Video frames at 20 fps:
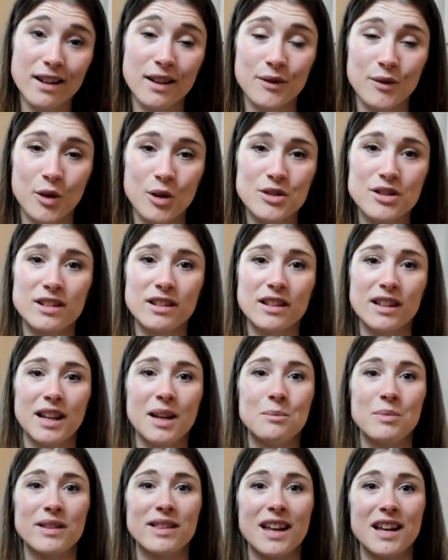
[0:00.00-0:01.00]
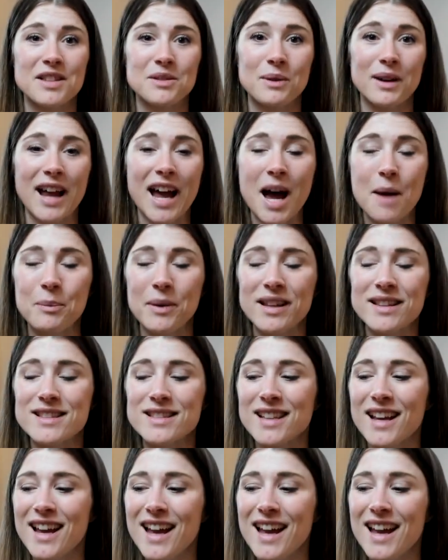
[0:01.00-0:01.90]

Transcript: unfortunately, but that's what happens.